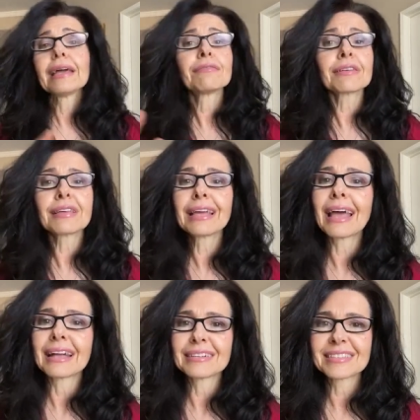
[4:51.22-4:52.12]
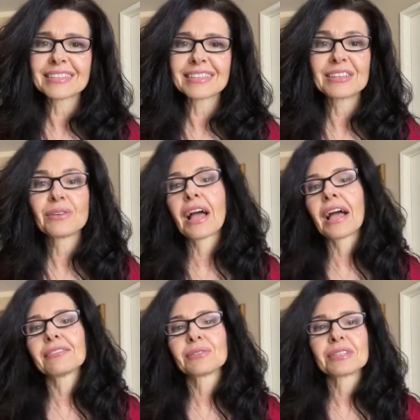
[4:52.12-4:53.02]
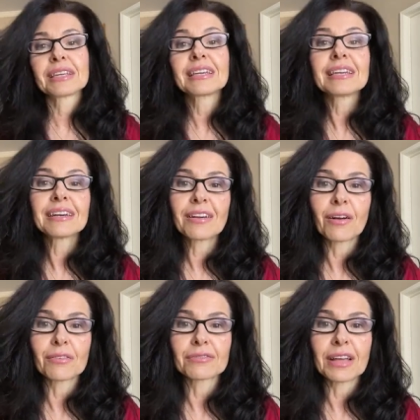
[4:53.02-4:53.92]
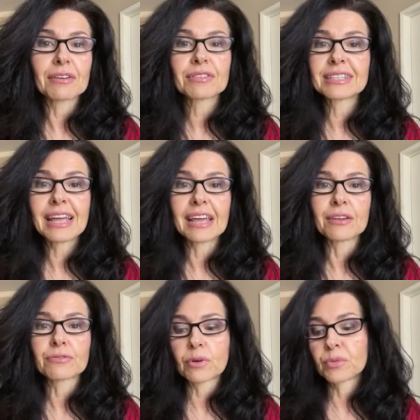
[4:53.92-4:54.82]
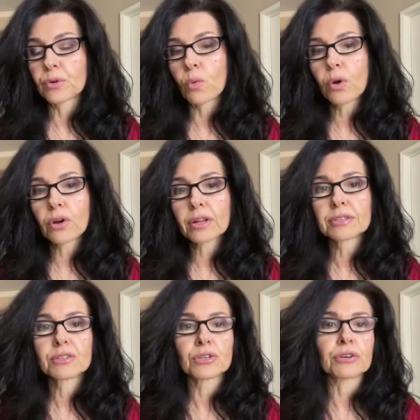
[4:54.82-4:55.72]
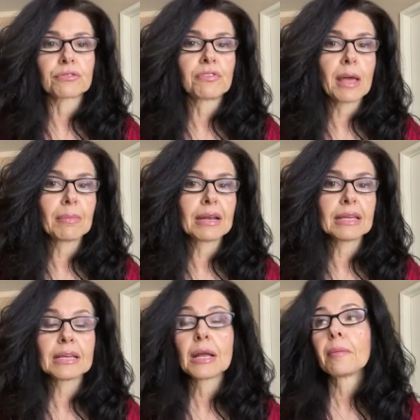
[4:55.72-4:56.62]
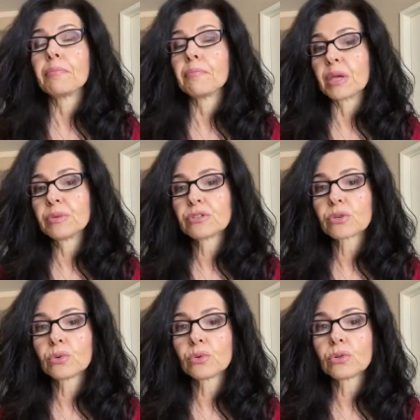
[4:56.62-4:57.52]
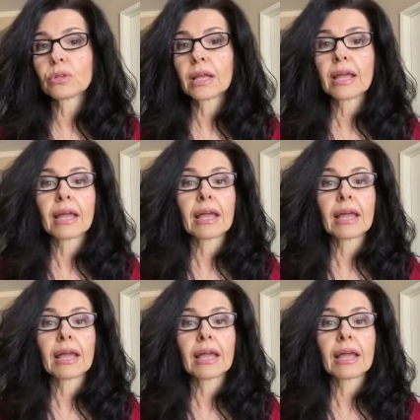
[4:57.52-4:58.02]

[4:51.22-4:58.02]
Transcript: everything else that you have to take care of every day, from your work to your family, maybe school,